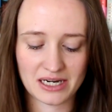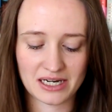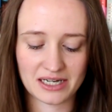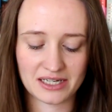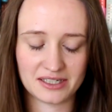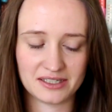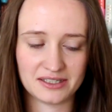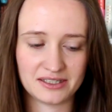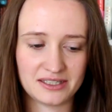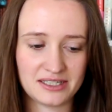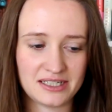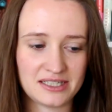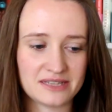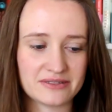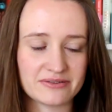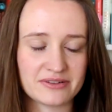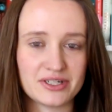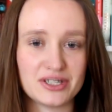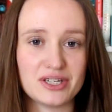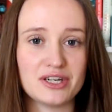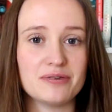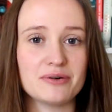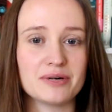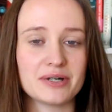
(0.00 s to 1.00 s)
And these are
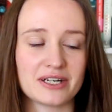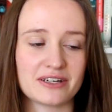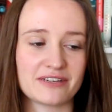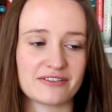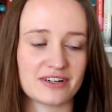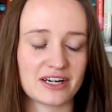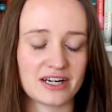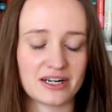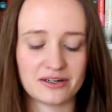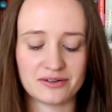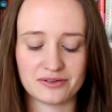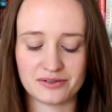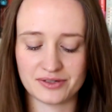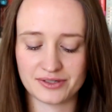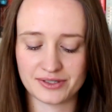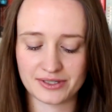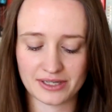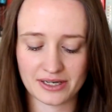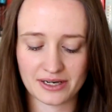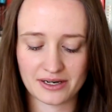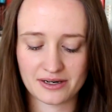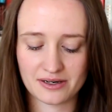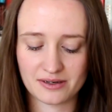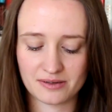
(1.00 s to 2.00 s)
a new one I
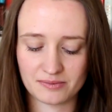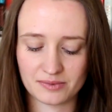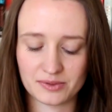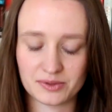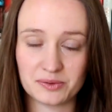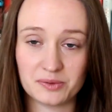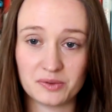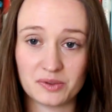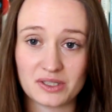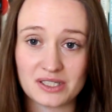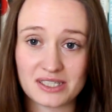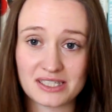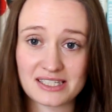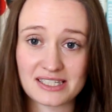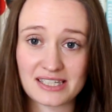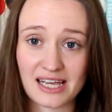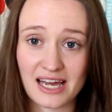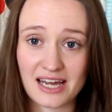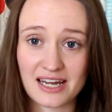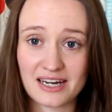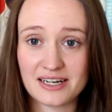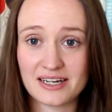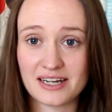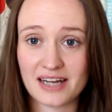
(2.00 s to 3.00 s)
found called
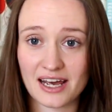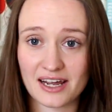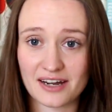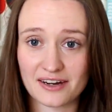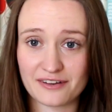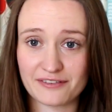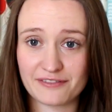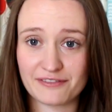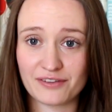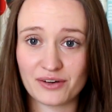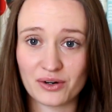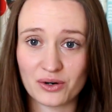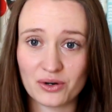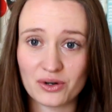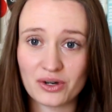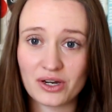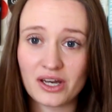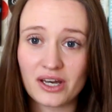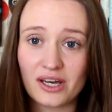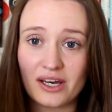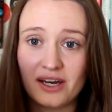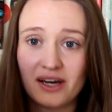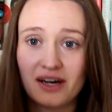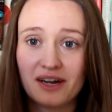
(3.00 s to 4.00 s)
Sand and
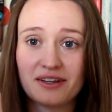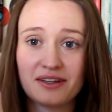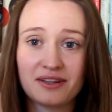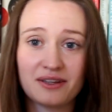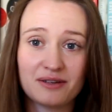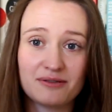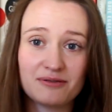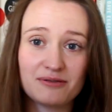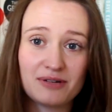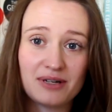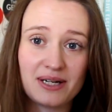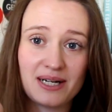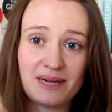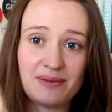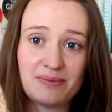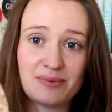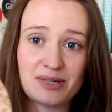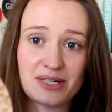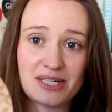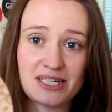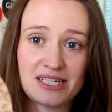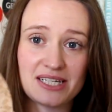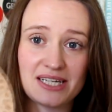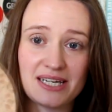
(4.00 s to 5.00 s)
Fog. I think they're really
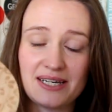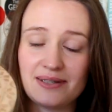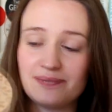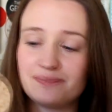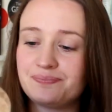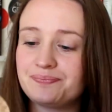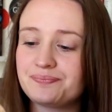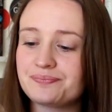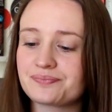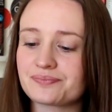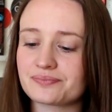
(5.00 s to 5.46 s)
pretty.